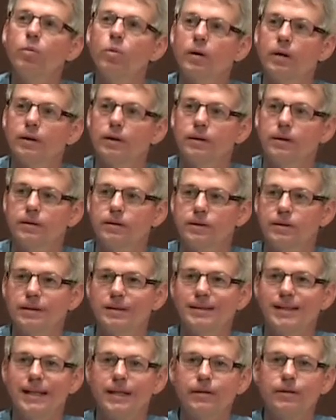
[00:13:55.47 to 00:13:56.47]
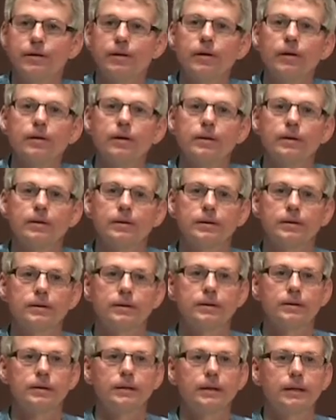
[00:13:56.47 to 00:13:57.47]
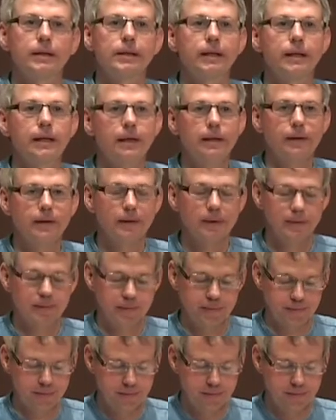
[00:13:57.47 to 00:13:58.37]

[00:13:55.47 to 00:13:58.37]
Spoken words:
worlds to tender hers here.